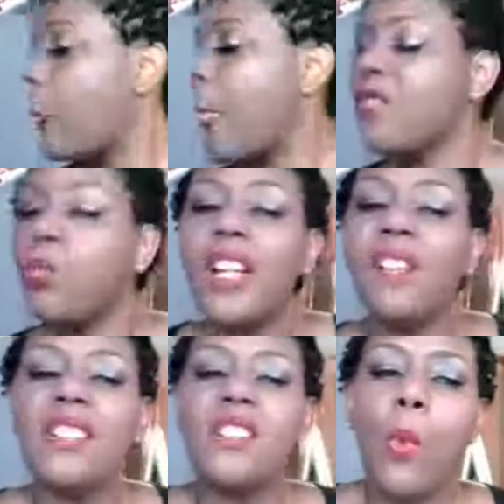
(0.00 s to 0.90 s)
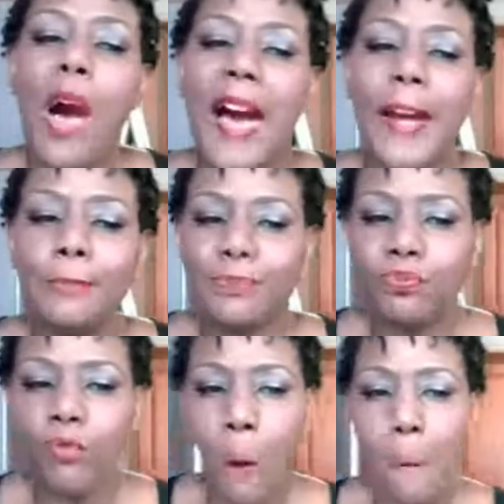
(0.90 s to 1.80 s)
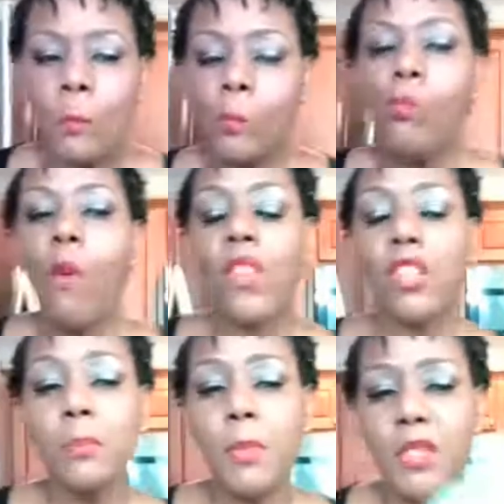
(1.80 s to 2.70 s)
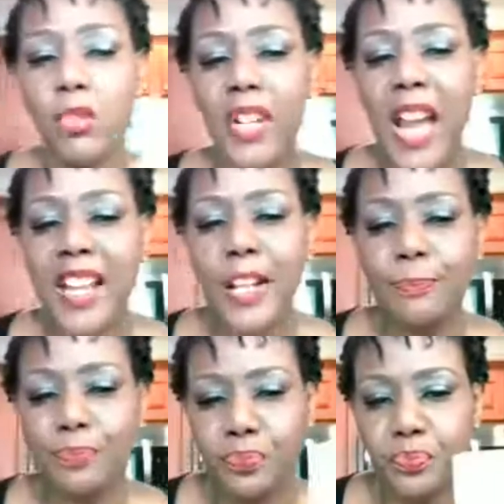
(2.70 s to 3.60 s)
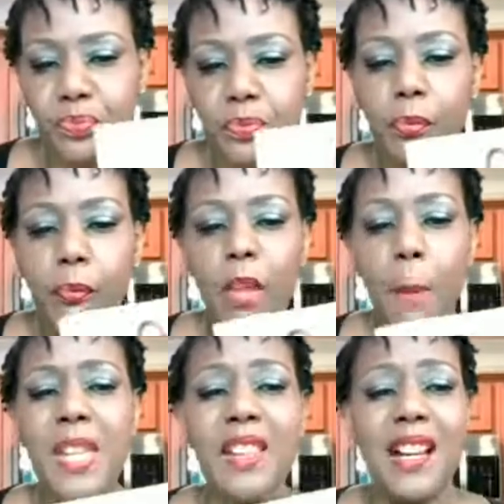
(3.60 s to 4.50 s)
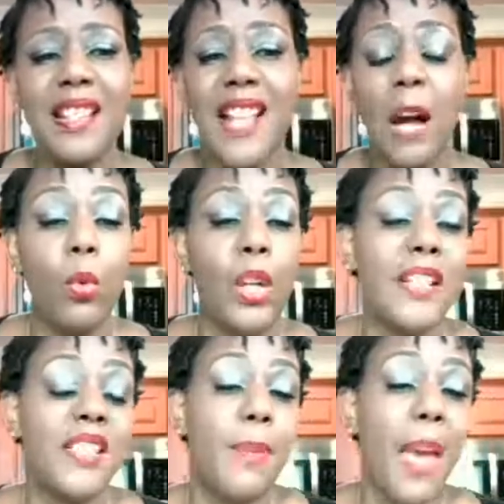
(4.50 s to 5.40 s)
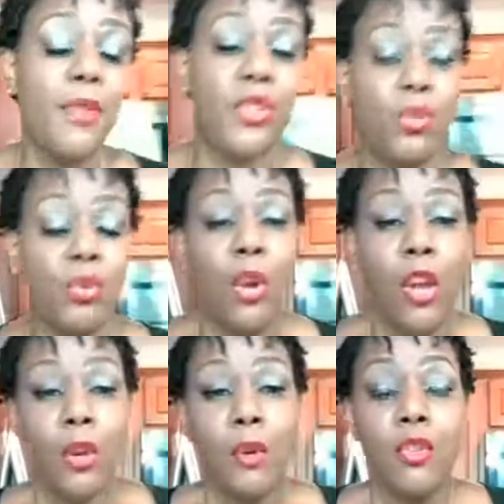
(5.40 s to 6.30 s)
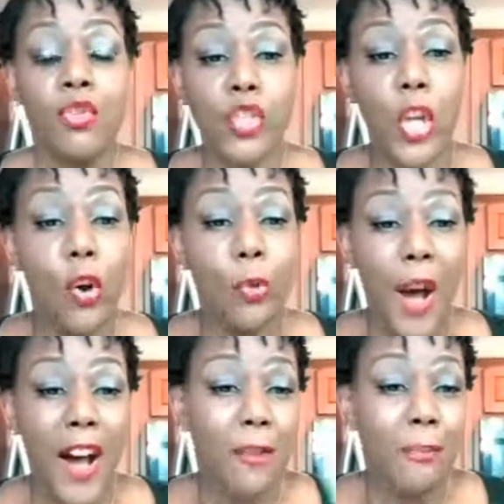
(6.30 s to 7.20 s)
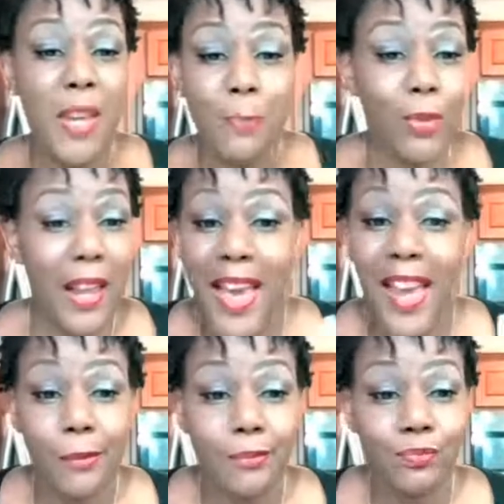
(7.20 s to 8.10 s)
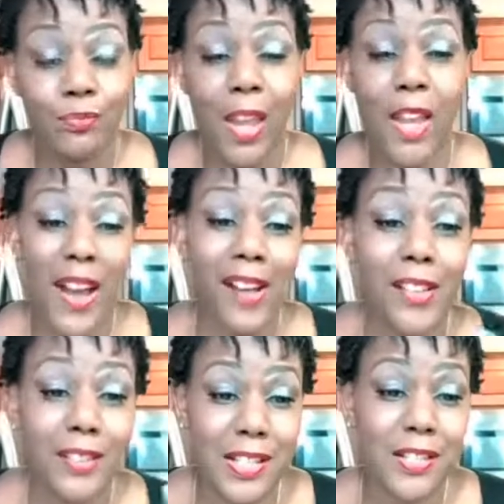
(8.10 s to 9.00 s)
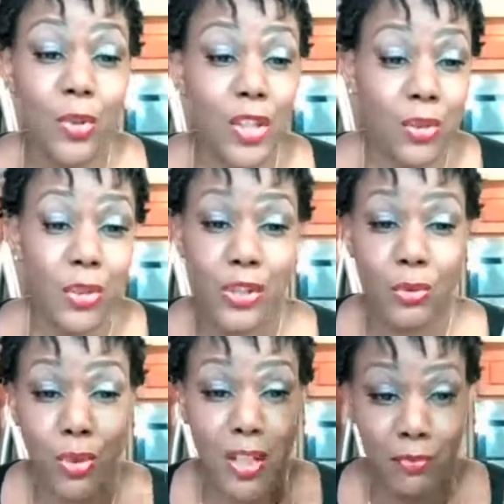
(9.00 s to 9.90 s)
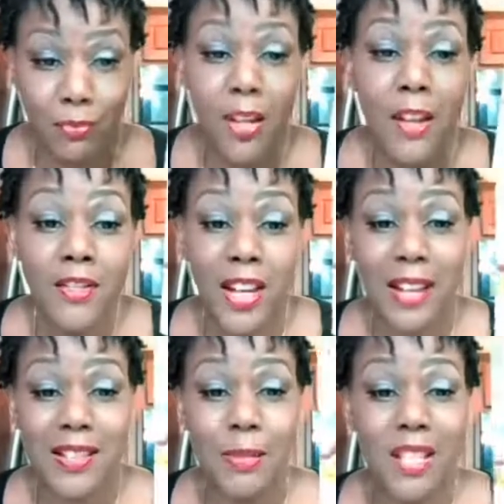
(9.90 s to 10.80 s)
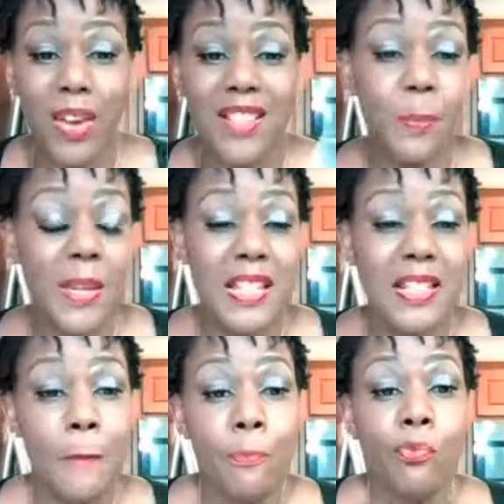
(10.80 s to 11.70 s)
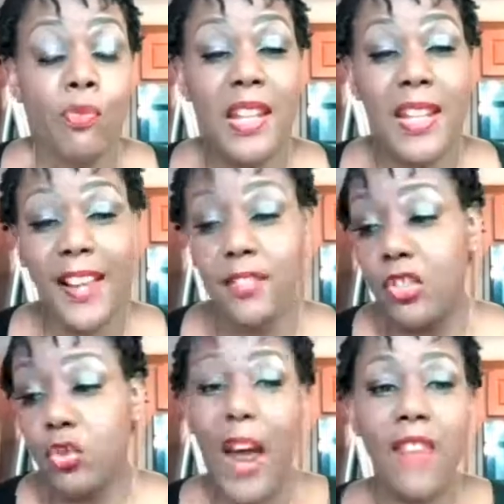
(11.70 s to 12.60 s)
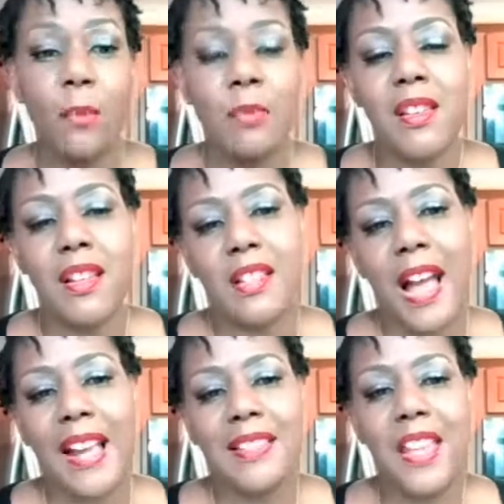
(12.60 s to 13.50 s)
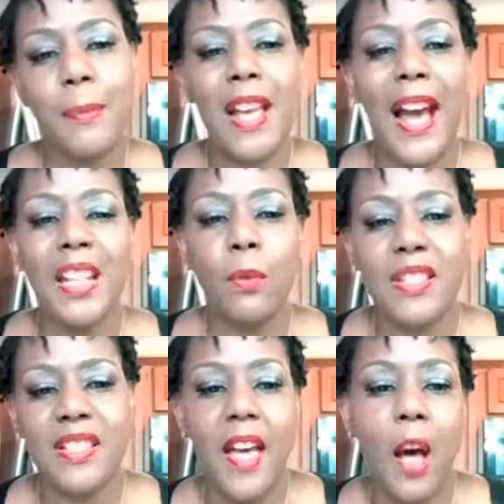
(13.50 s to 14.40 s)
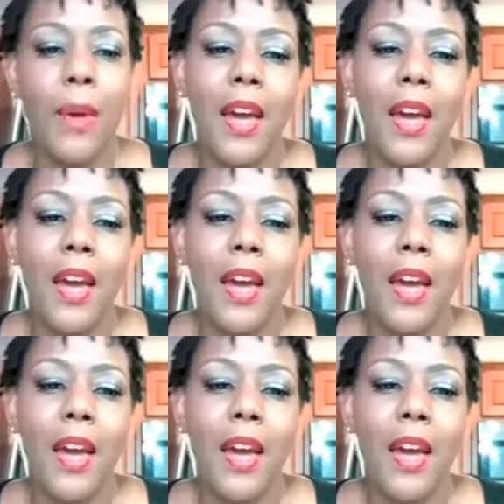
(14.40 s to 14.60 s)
And that's one of the reasons why the cookbook was created, because I wanted to be able to show people like, hey, if I can cook this, you can do this too. You can check out some of these recipes and actually try them, because the idea behind it was to help